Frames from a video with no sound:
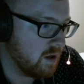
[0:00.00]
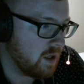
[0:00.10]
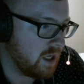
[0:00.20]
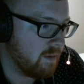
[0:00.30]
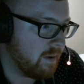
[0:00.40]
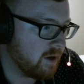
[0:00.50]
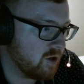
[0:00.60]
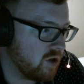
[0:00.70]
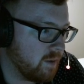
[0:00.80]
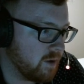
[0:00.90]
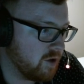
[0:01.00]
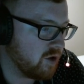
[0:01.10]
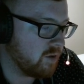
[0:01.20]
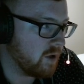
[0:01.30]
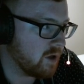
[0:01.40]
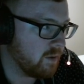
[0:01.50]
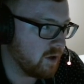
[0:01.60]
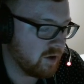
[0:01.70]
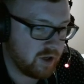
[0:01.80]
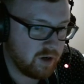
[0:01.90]
Yeah, maybe we can stream on YouTube. That could be a
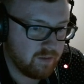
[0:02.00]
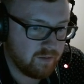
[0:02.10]
good shout.